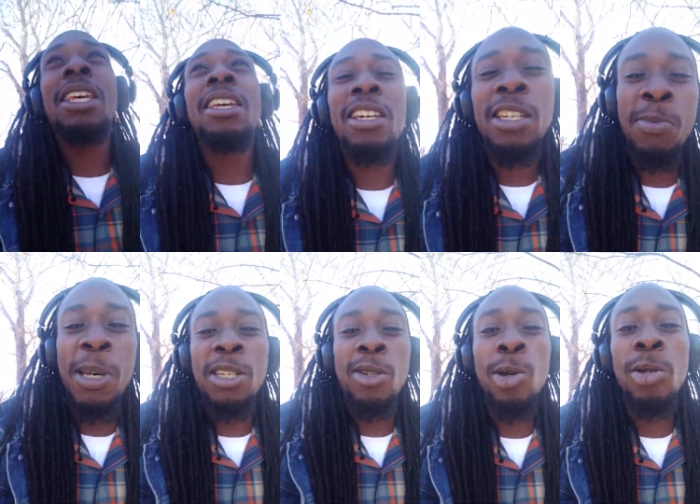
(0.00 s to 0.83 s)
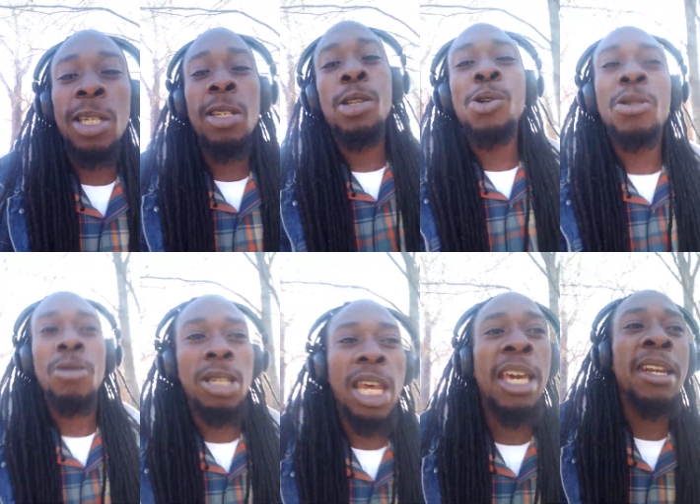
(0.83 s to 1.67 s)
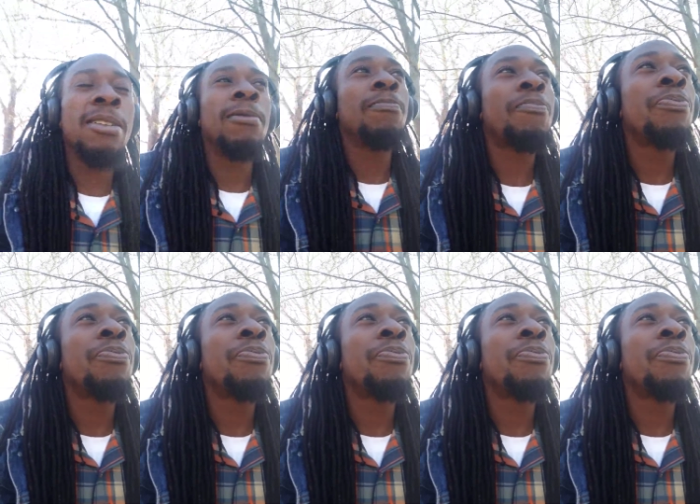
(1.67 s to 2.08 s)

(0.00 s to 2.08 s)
kids but Zeus, and Zeus was hidden.